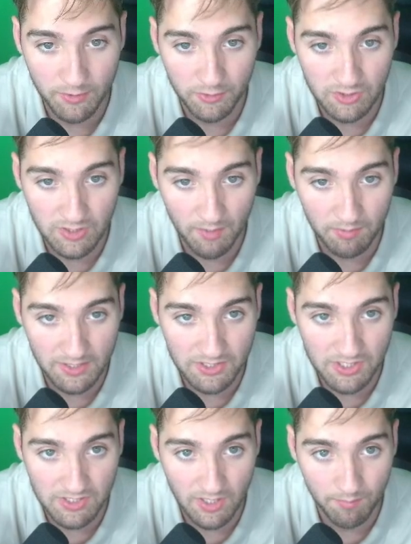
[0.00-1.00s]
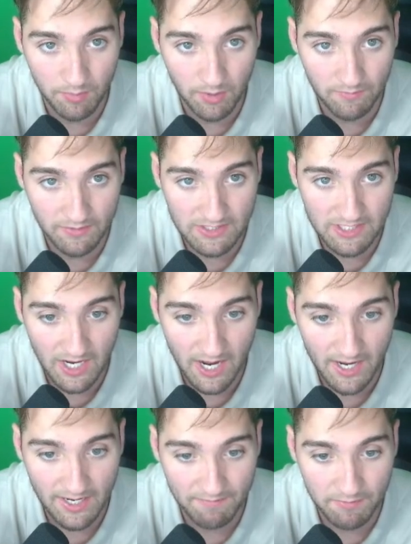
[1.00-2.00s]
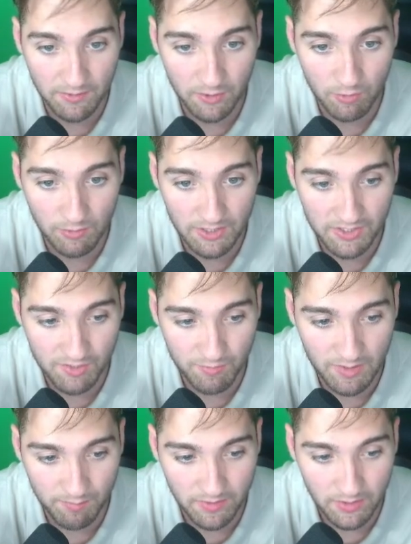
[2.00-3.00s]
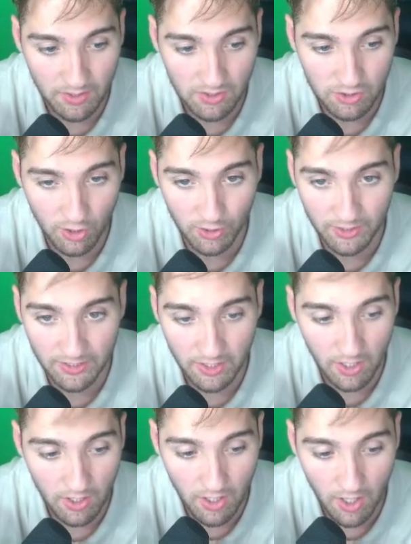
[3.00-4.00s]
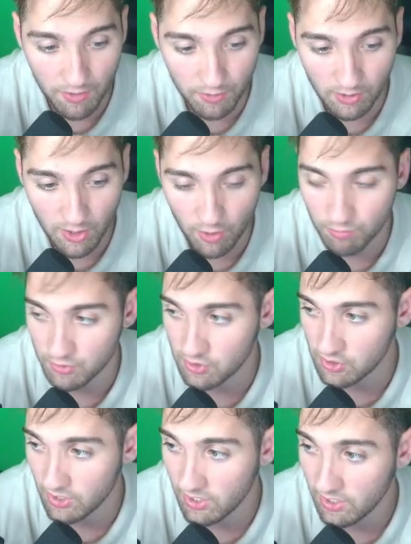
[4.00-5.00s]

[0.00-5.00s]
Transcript: stop losses above at this high after the liquidity sweep, targeting other lows,